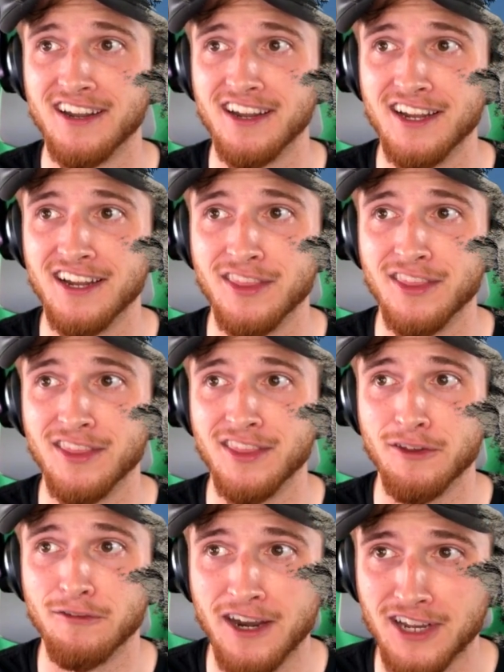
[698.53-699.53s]
in the
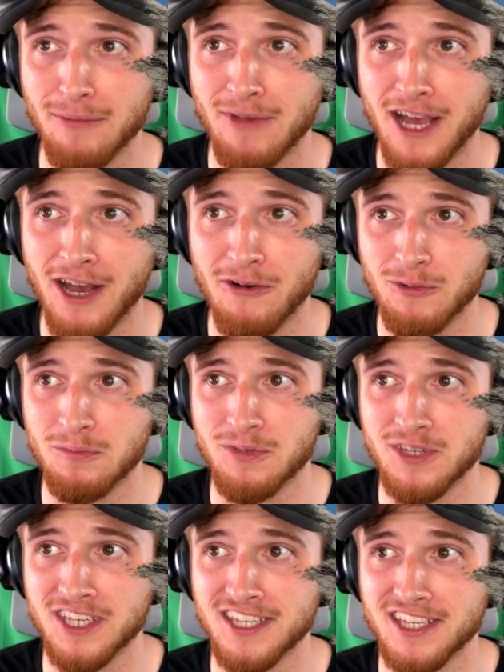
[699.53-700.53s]
final game, how it will
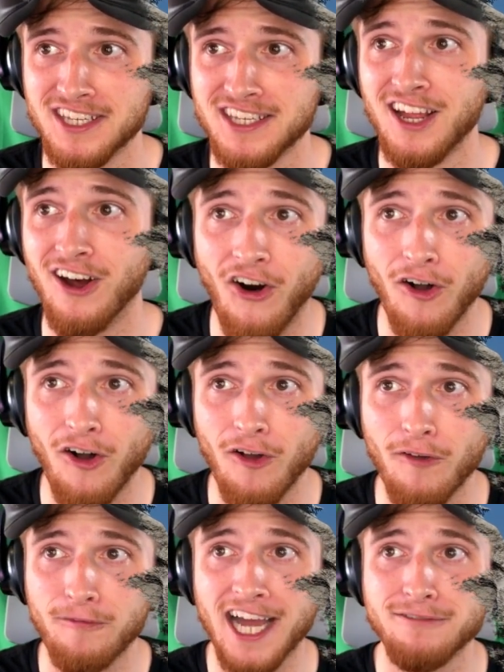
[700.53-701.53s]
be, all
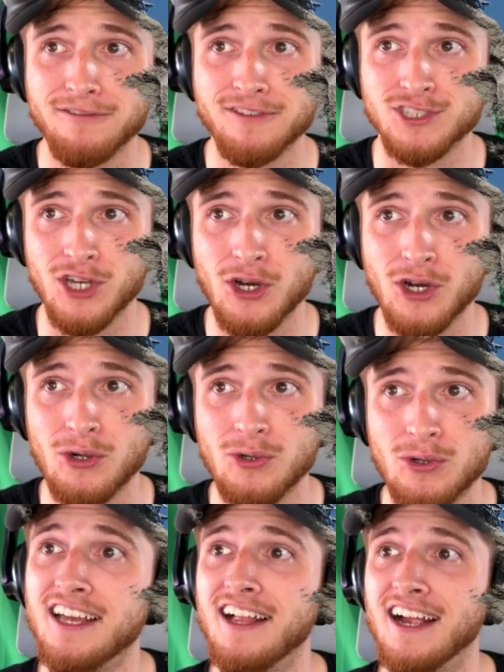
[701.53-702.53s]
5
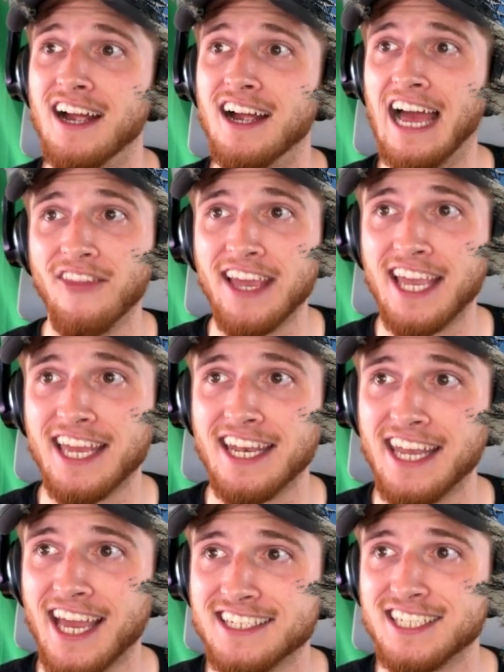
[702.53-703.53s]
zones, how they
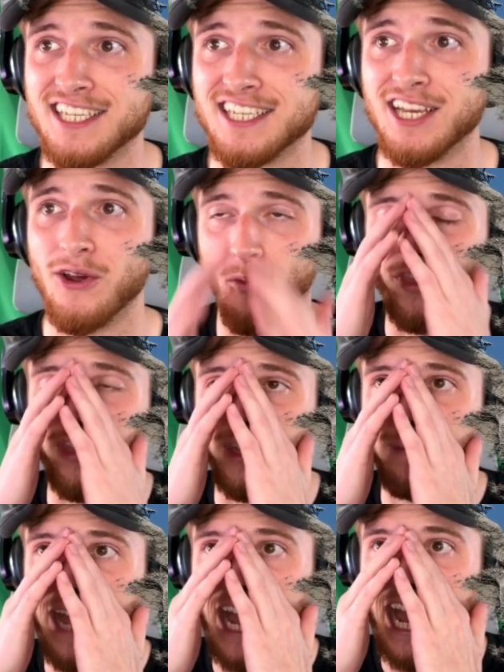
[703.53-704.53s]
connect, what
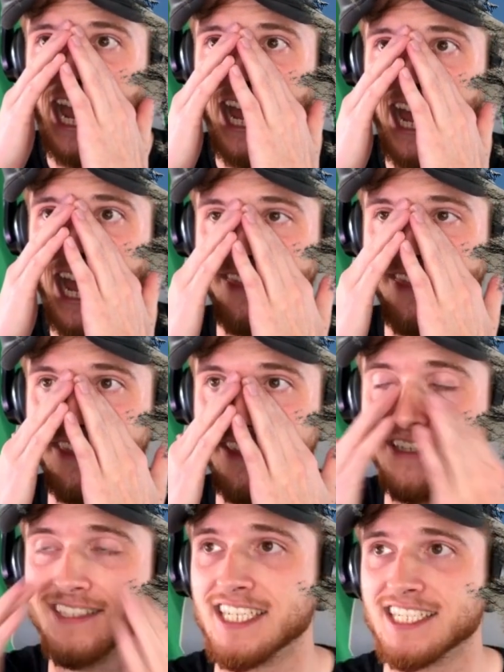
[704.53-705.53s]
the path is to
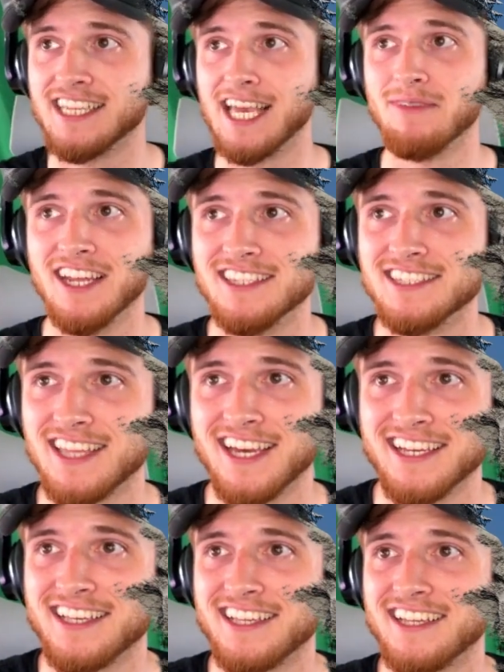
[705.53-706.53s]
get to them. It's
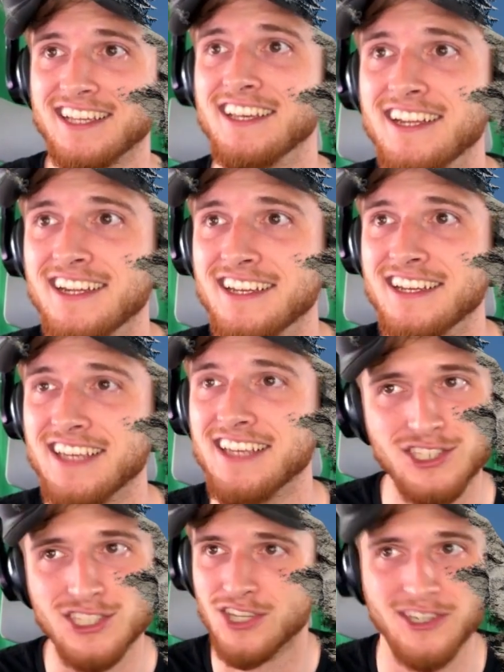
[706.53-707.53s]
like, I'll
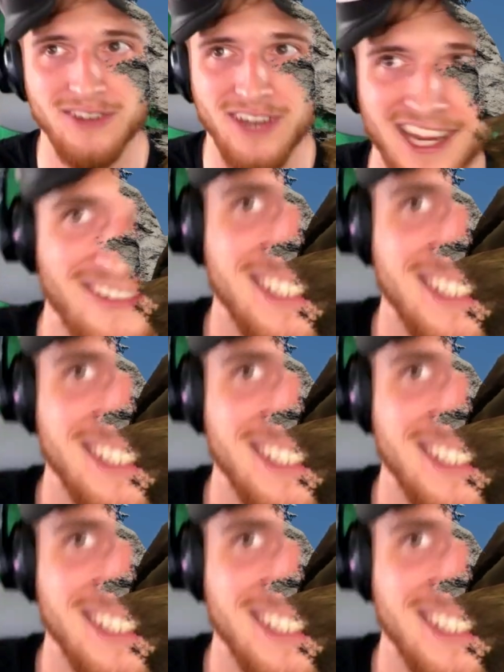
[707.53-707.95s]
just show you. Hang on one